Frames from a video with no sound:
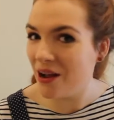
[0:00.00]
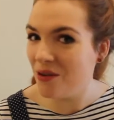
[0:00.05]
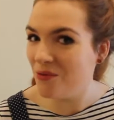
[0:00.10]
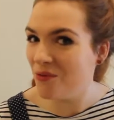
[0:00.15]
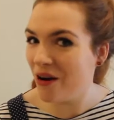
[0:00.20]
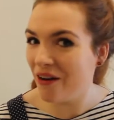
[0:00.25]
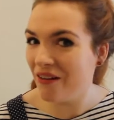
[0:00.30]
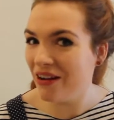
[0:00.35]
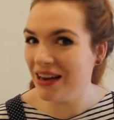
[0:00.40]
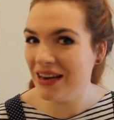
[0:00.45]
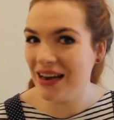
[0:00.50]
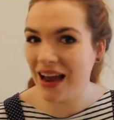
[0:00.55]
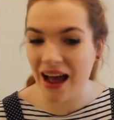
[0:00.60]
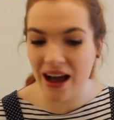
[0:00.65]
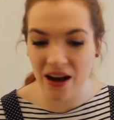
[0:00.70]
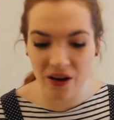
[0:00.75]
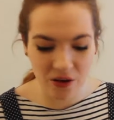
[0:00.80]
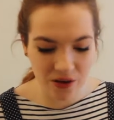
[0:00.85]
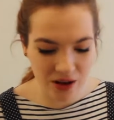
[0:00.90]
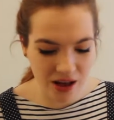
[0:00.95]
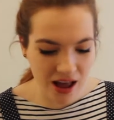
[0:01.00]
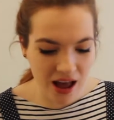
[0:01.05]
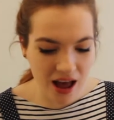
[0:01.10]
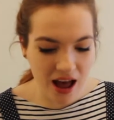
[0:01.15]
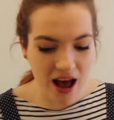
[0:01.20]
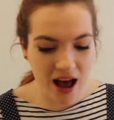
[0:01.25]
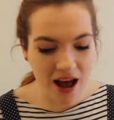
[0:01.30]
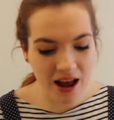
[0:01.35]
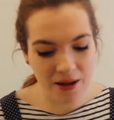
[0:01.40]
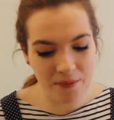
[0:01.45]
I'm wearing now.
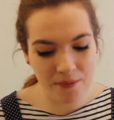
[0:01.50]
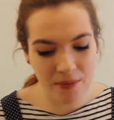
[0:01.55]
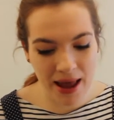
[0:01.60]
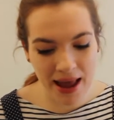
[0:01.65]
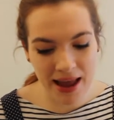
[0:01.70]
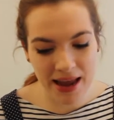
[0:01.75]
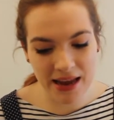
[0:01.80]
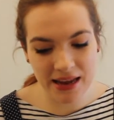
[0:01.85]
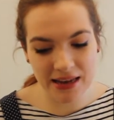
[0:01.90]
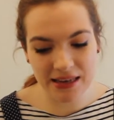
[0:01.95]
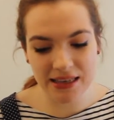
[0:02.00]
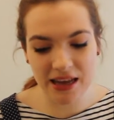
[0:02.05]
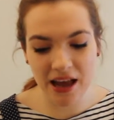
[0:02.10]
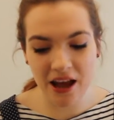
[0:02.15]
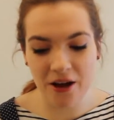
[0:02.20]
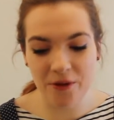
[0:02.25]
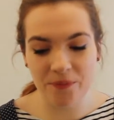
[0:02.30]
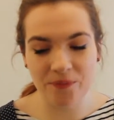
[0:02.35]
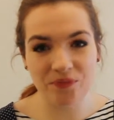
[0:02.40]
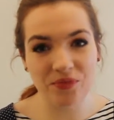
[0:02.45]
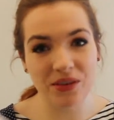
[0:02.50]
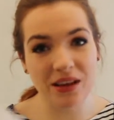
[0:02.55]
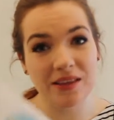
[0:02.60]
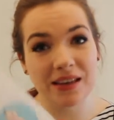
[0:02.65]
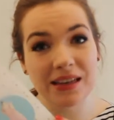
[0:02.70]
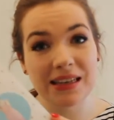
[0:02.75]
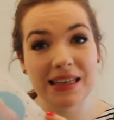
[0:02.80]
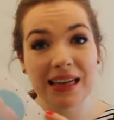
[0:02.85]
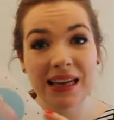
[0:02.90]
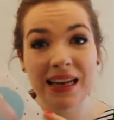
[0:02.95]
I made
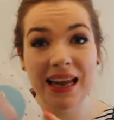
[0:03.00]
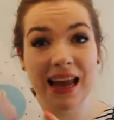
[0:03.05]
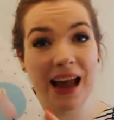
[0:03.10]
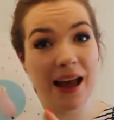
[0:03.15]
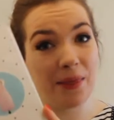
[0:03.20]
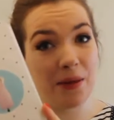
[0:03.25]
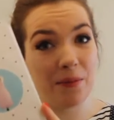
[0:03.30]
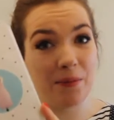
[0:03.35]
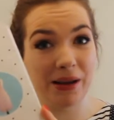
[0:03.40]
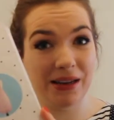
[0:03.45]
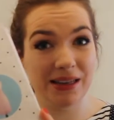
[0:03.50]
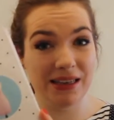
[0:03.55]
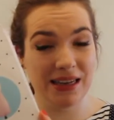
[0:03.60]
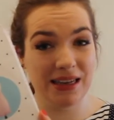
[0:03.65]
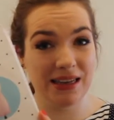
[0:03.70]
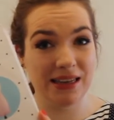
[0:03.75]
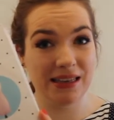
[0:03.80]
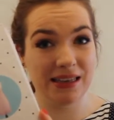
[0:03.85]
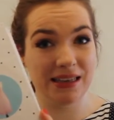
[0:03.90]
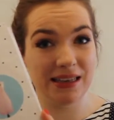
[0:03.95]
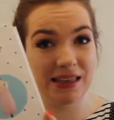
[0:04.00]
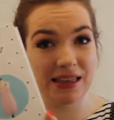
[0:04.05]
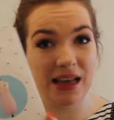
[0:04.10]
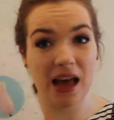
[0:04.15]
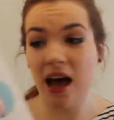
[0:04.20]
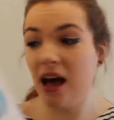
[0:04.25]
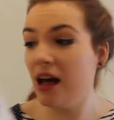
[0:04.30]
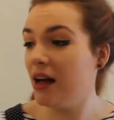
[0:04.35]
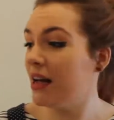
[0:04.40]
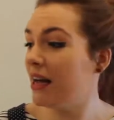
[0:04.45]
the Tilly and the Buttons
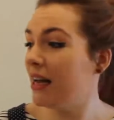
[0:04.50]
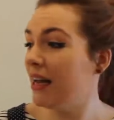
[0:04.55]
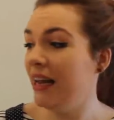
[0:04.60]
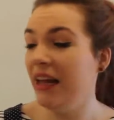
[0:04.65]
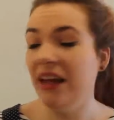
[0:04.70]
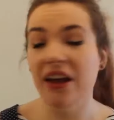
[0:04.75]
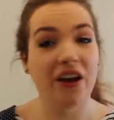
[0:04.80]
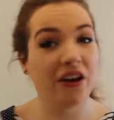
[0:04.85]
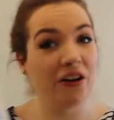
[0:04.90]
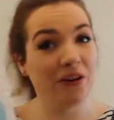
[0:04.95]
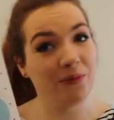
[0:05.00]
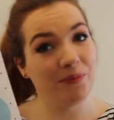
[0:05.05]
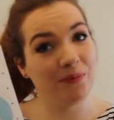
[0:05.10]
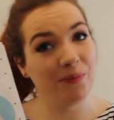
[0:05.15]
Cleo